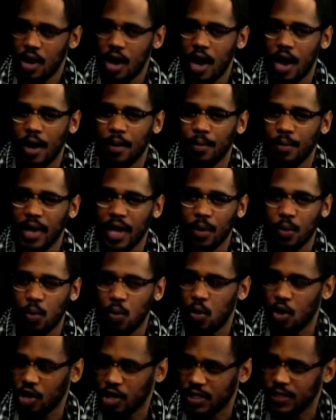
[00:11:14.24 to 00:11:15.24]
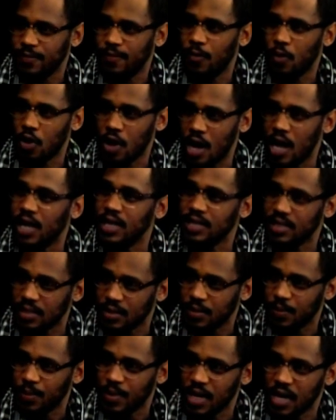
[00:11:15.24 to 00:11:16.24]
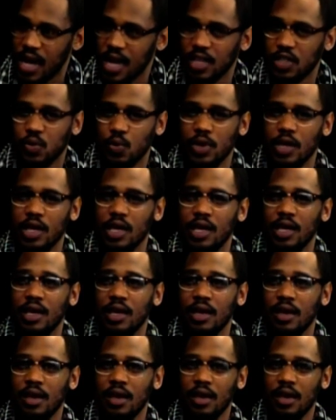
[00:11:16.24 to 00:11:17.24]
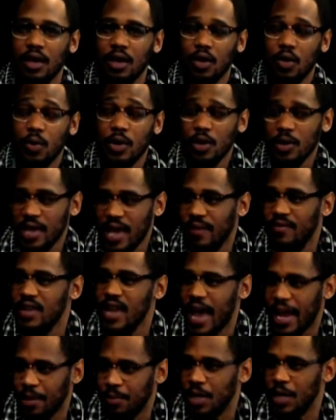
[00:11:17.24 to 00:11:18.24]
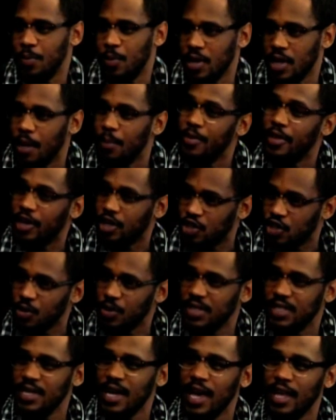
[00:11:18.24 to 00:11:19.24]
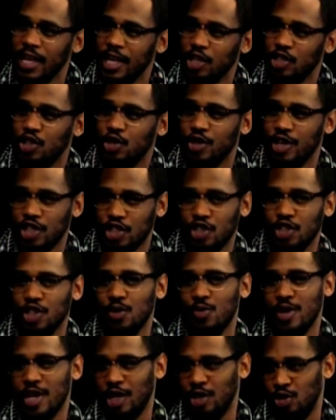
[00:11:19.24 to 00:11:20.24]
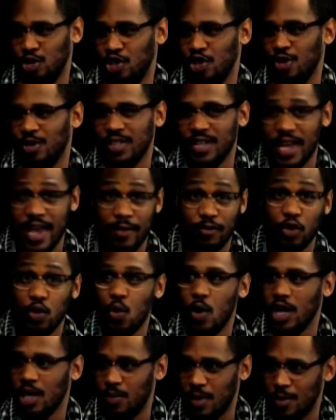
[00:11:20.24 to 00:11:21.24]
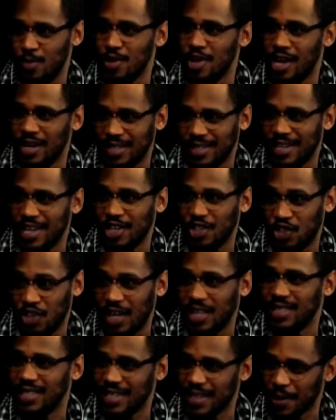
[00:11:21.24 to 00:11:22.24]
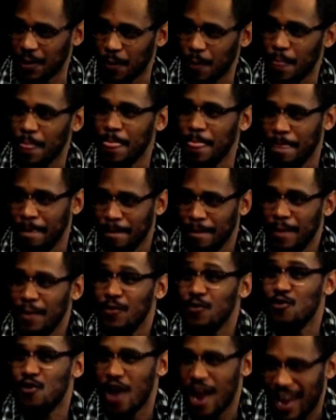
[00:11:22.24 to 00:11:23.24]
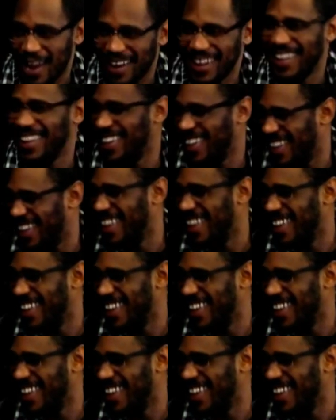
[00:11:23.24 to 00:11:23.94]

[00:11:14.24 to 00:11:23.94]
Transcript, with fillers: um, it works for us because we we only have nine people up there, so it's not okay. like traditionally when I do shows and I have 20 people on the stage. Right, dancing. a chorus line or something. It, right. And you're not putting